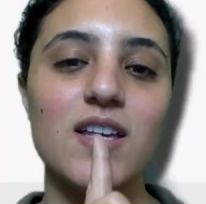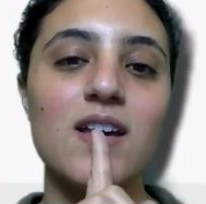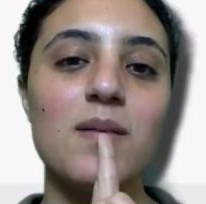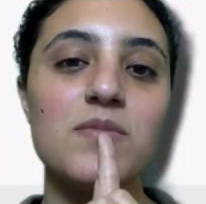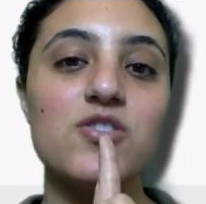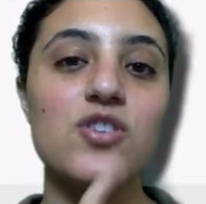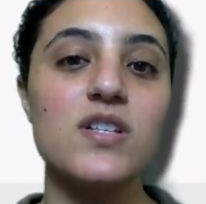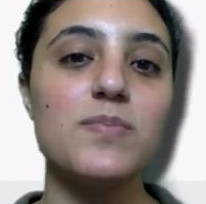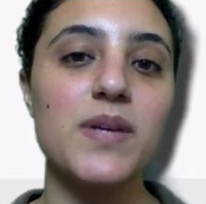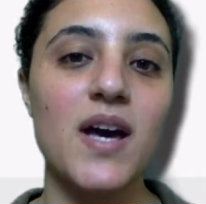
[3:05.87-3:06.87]
gums
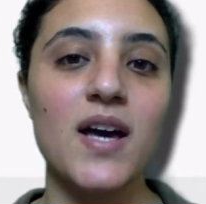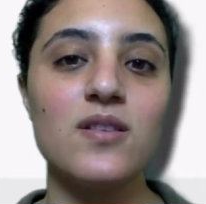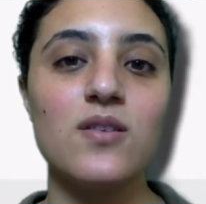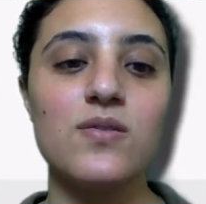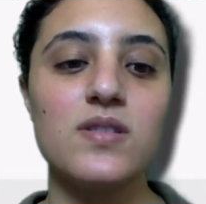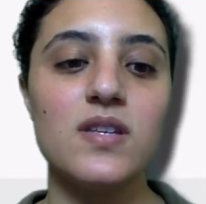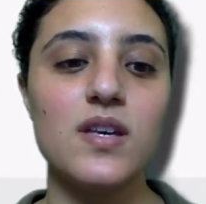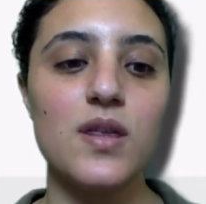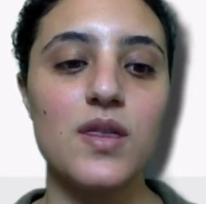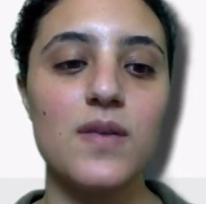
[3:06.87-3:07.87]
just behind those
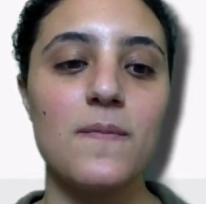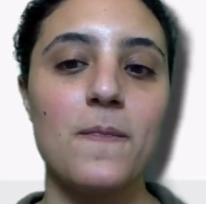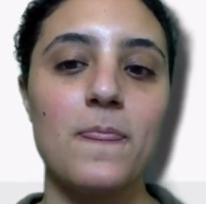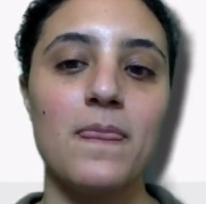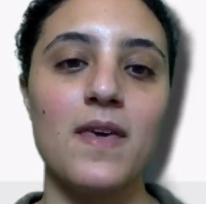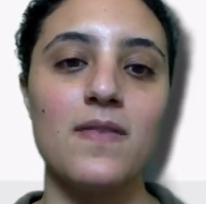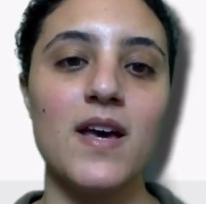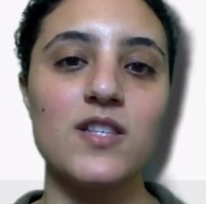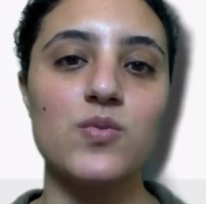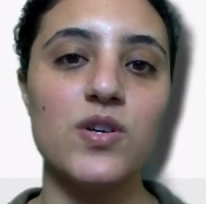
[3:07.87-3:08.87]
teeth,
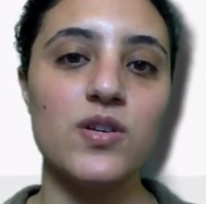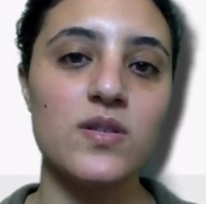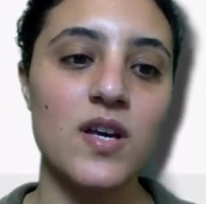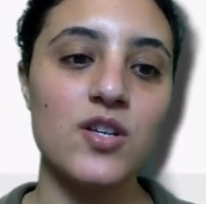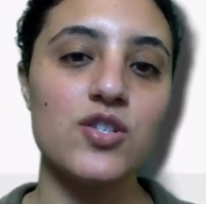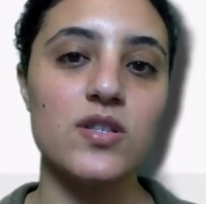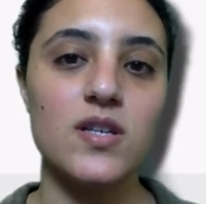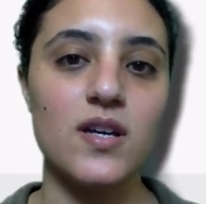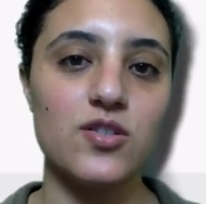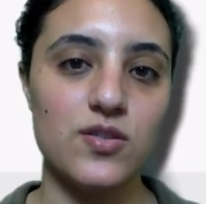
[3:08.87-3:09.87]
that's where your tongue should
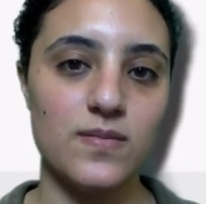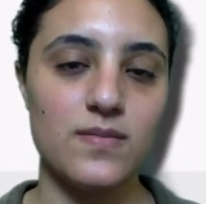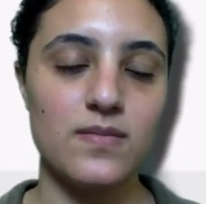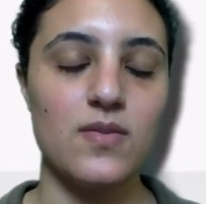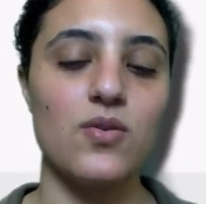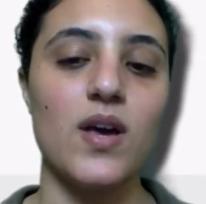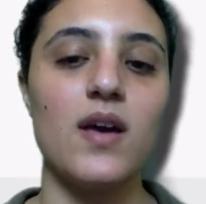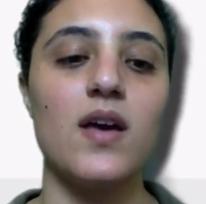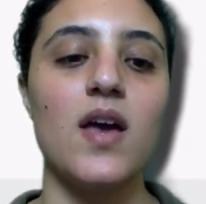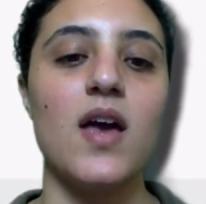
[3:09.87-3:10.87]
touch,
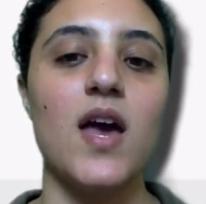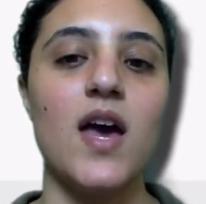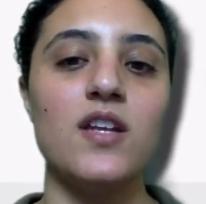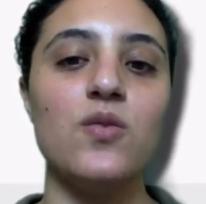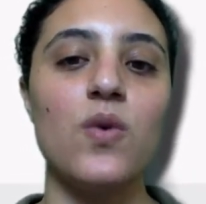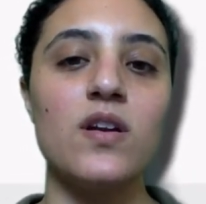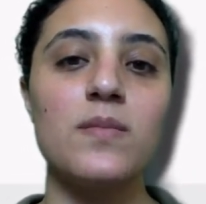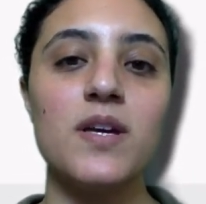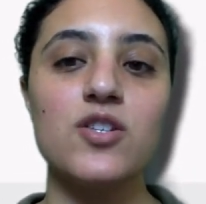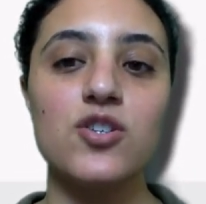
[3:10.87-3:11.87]
okay? And you want to
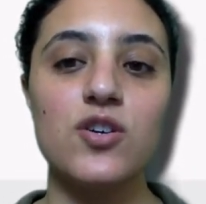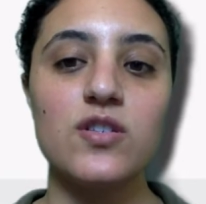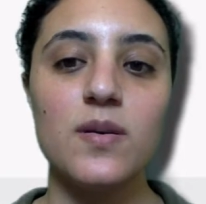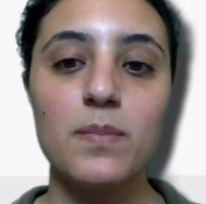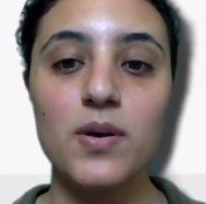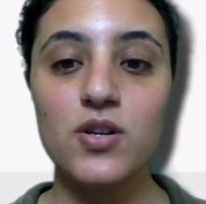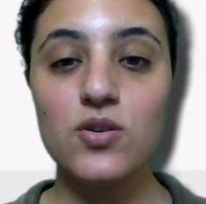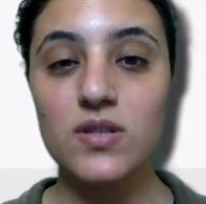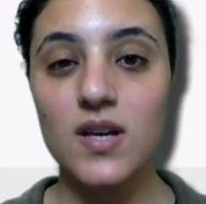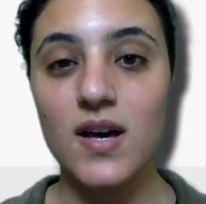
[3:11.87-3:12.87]
make sure to put
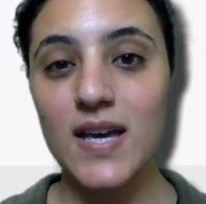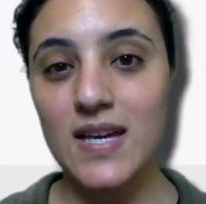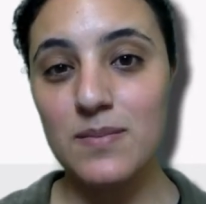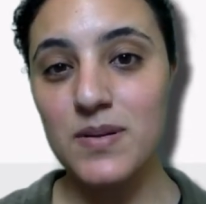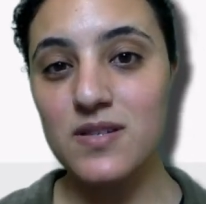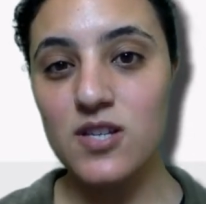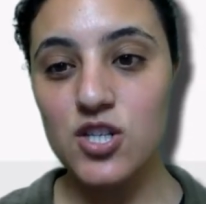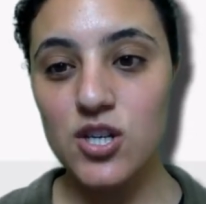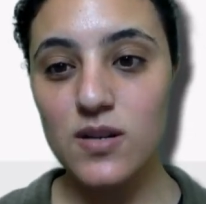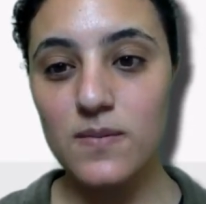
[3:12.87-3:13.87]
your tongue in
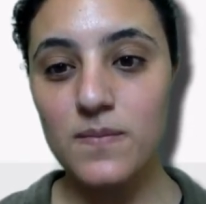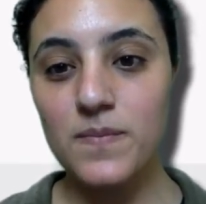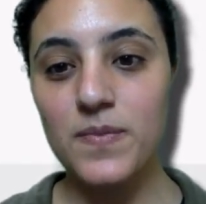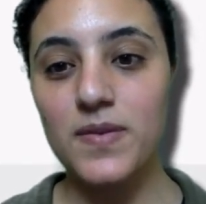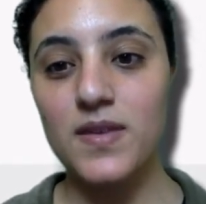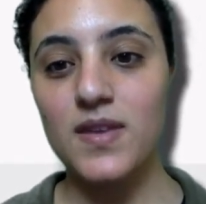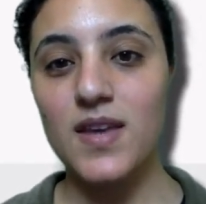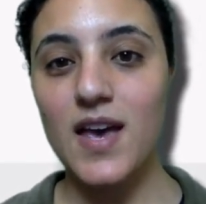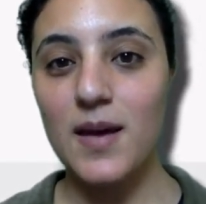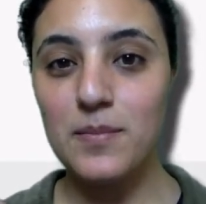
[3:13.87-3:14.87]
position
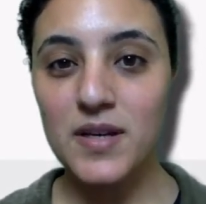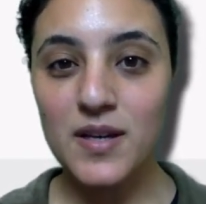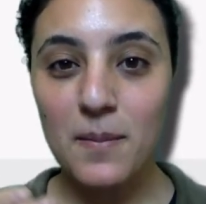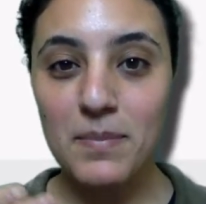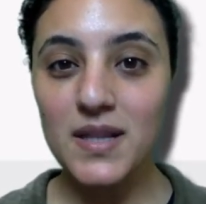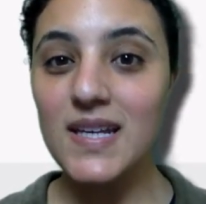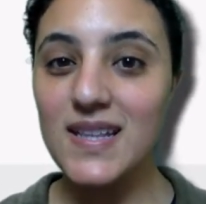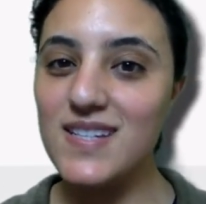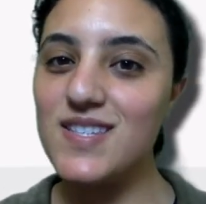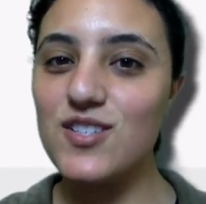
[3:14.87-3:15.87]
and be
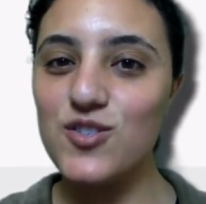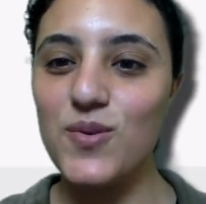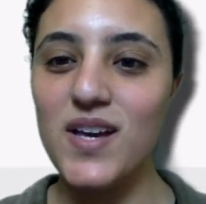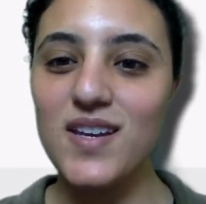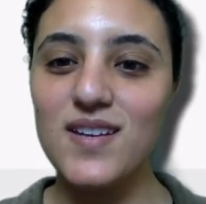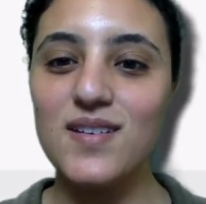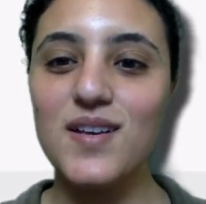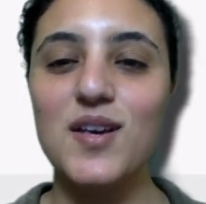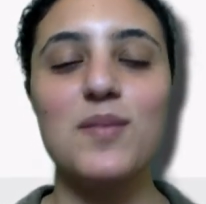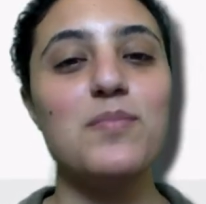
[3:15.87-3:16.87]
completely situated
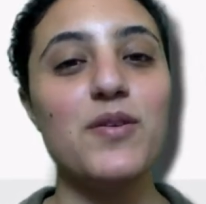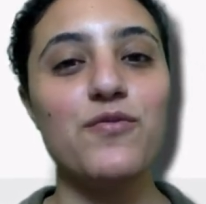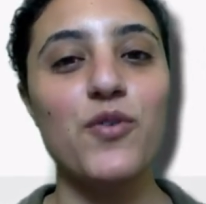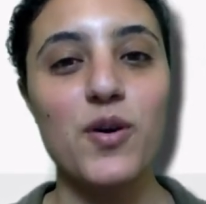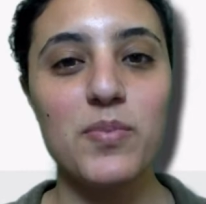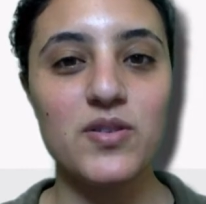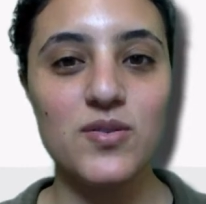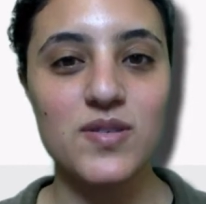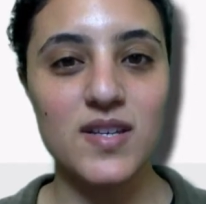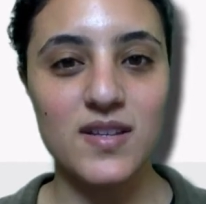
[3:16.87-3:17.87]
before
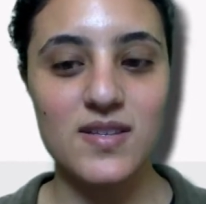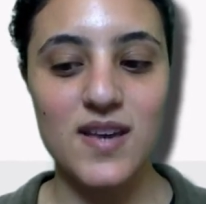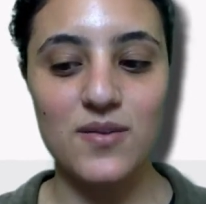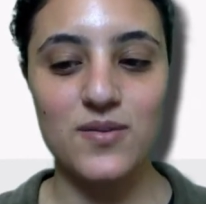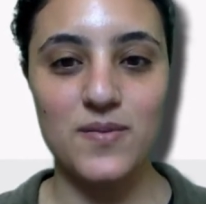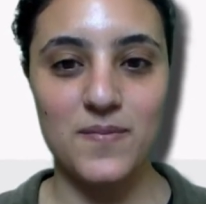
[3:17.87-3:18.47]
producing the sound,